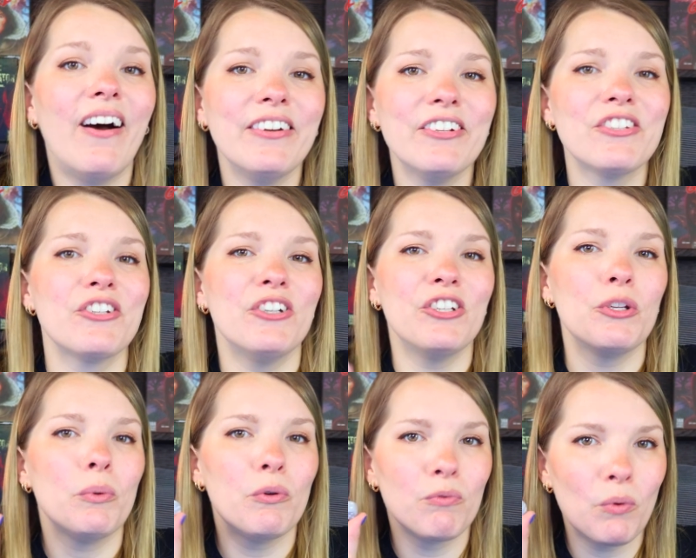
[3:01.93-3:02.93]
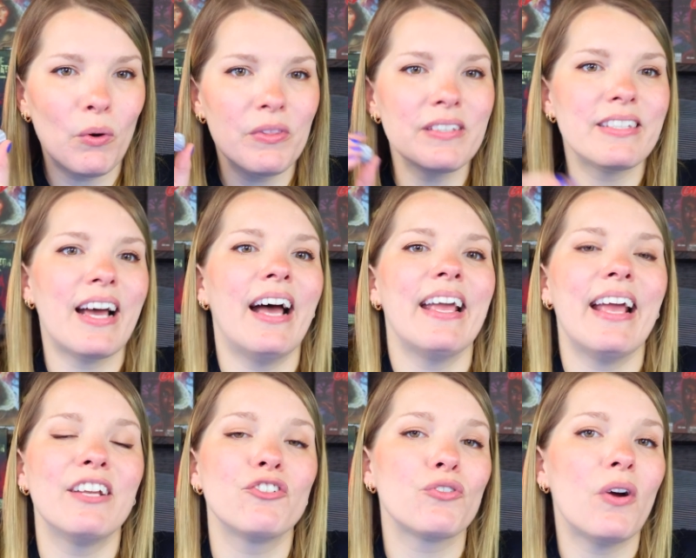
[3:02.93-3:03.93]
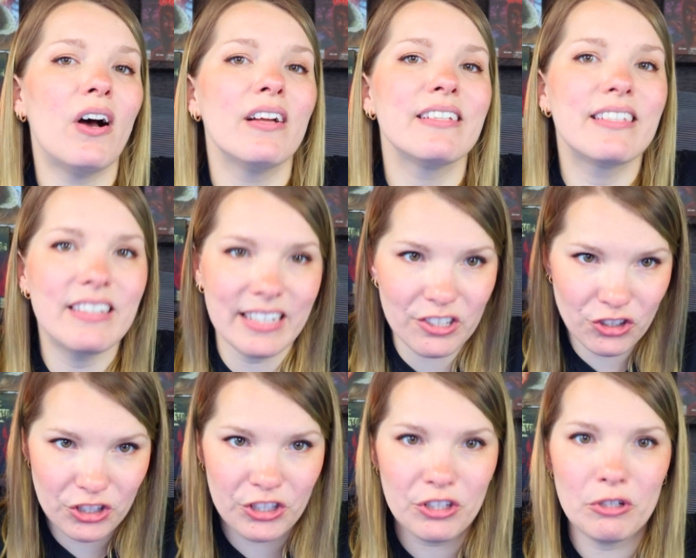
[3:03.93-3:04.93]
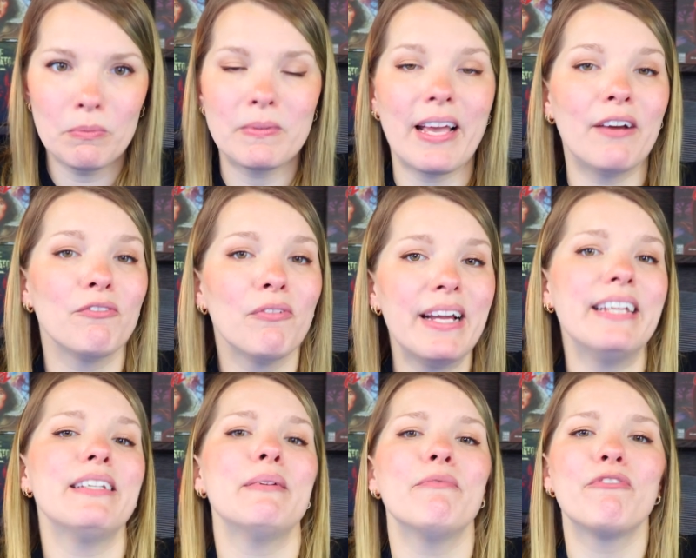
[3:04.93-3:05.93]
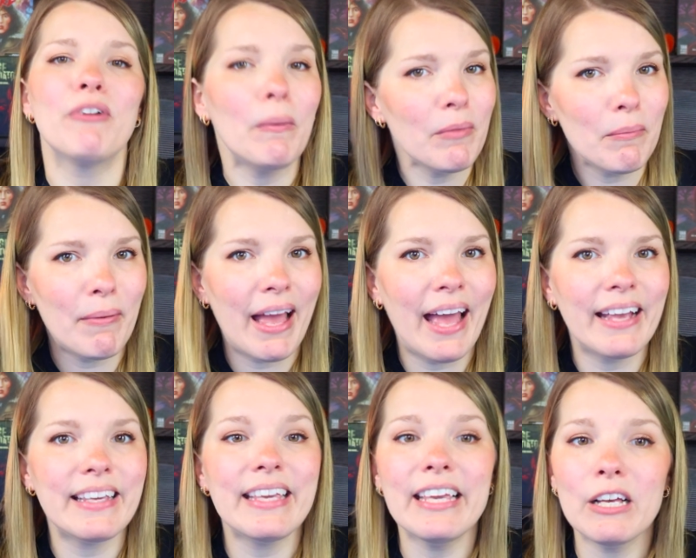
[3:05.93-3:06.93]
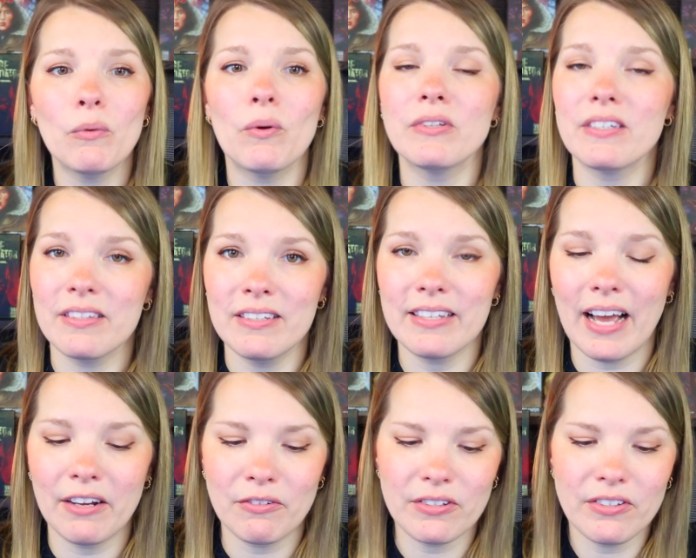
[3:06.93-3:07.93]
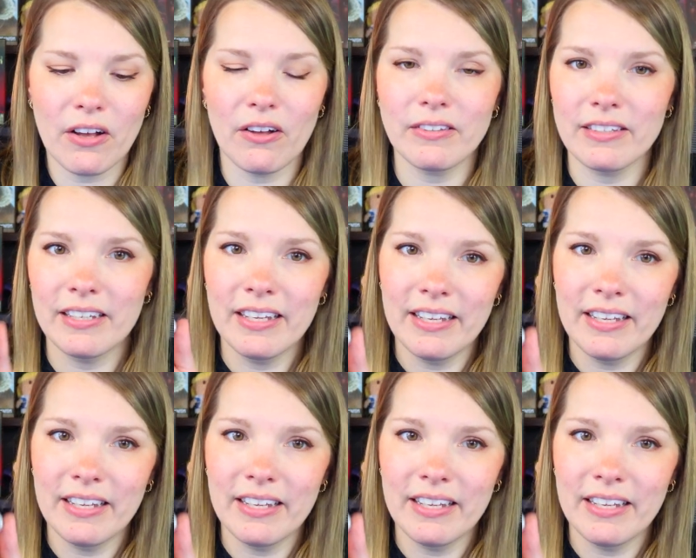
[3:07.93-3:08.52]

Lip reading: On your turn, you will roll the die and draw dish cubes at random from the bag equal to the die result.